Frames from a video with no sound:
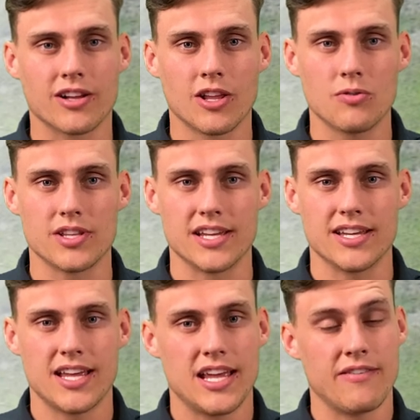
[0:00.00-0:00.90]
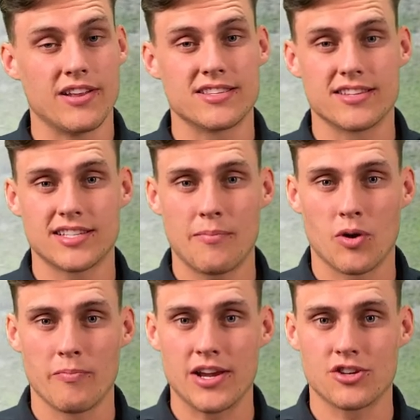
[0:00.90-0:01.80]
clothing. If it's the
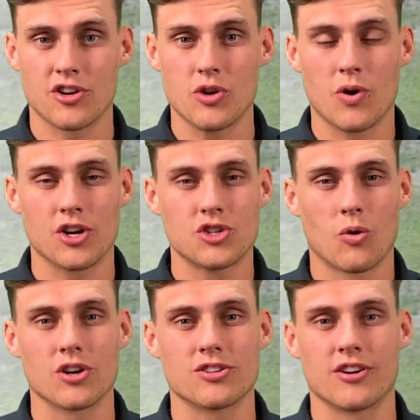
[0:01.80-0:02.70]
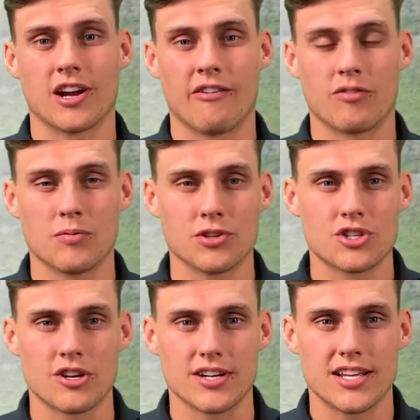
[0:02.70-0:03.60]
summer, make sure you wear shorts or a comfortable
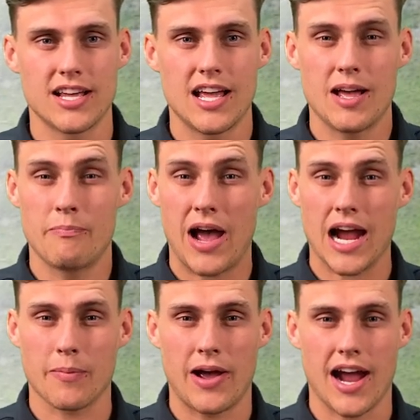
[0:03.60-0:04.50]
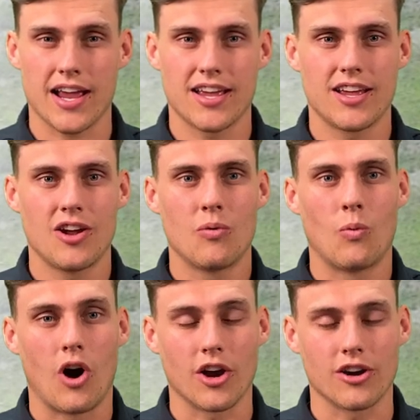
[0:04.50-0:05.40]
shirt, backpack,
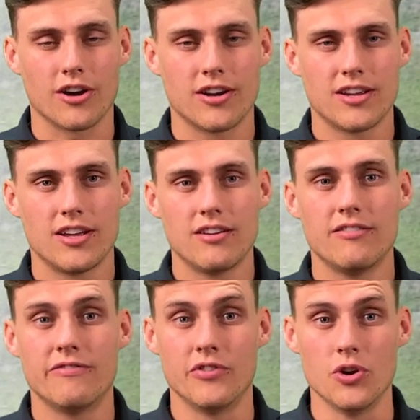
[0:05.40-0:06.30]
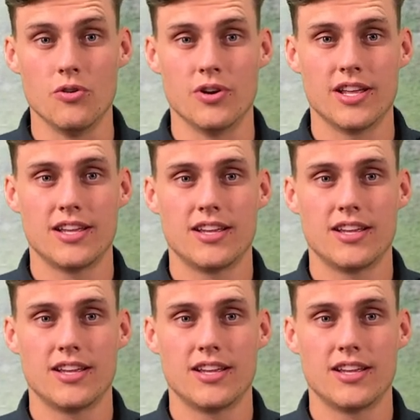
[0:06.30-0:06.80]
water, food,